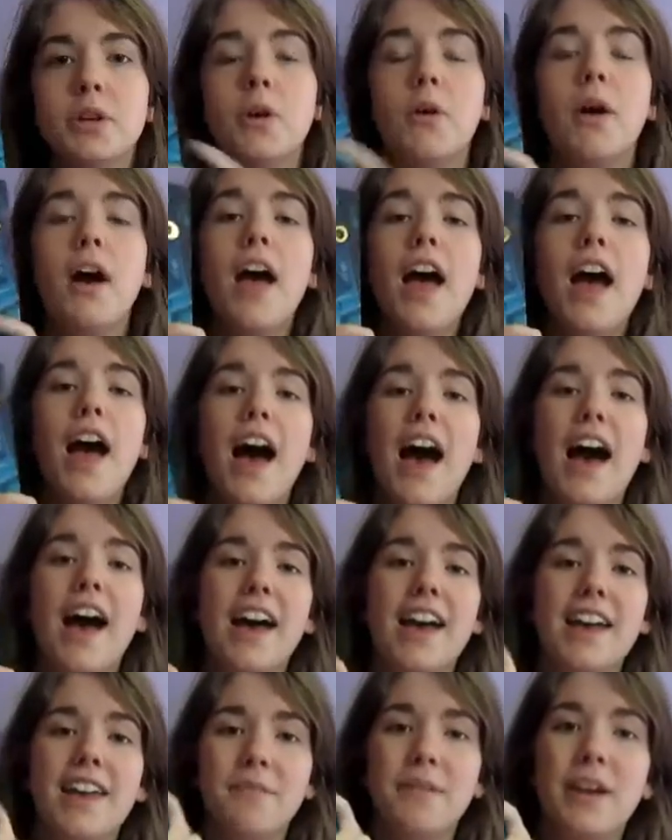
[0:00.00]
I
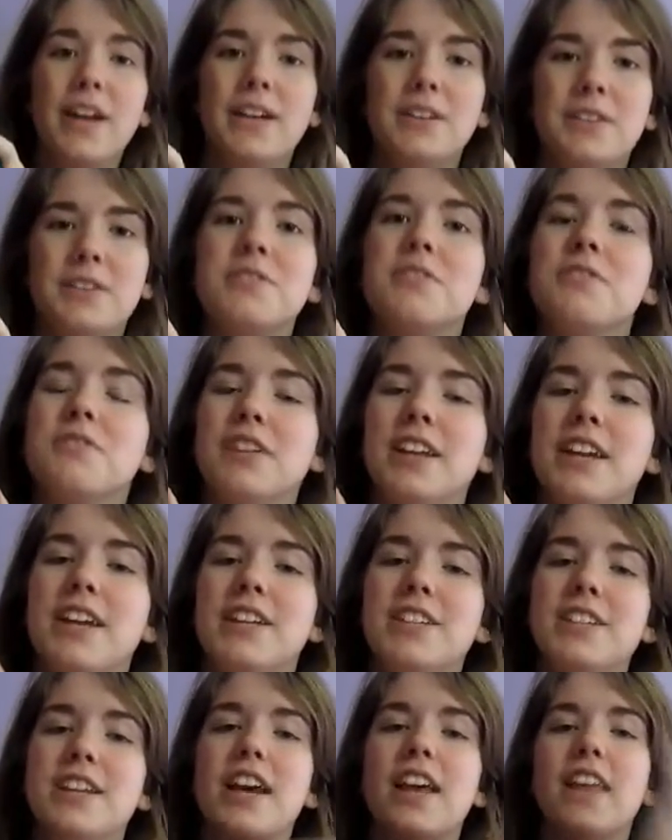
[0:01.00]
managed to finish
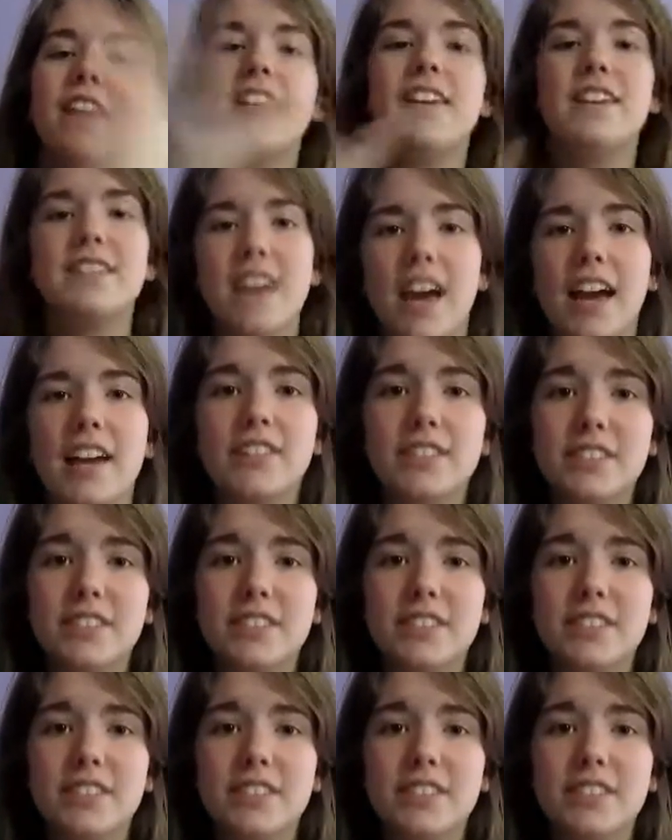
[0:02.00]
the entirety